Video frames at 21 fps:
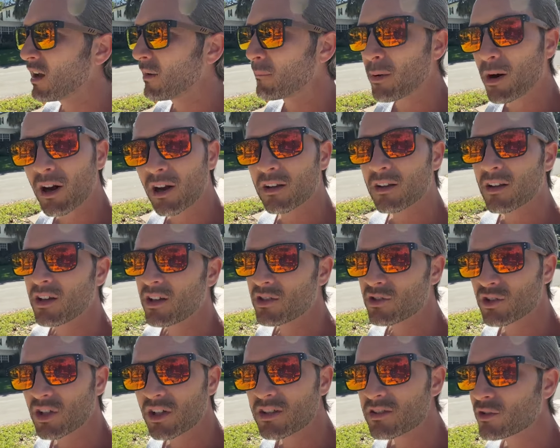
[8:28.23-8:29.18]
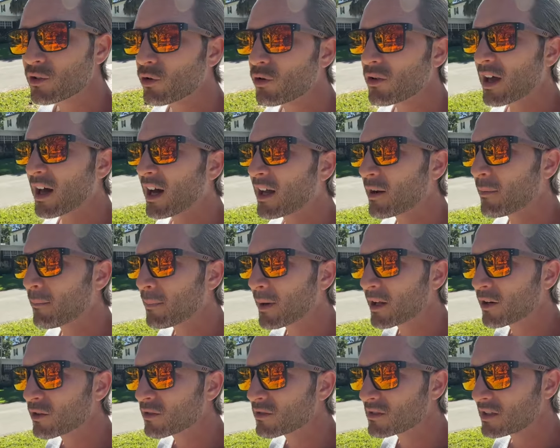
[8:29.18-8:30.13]
but she still got a
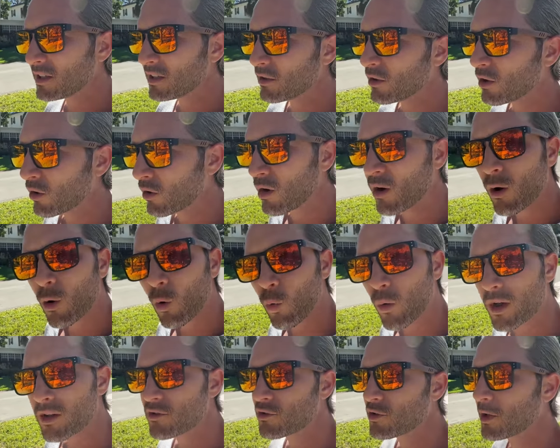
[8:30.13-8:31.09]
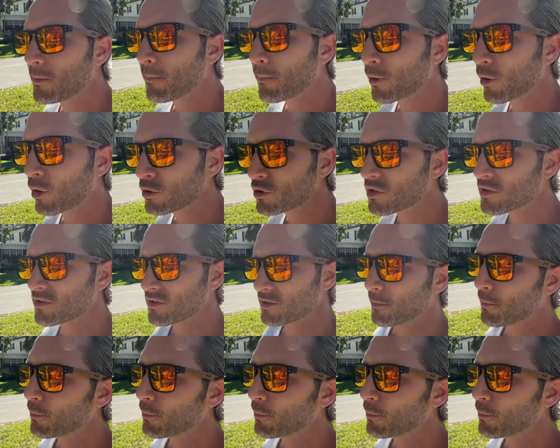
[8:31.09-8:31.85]
better deal when she purchased the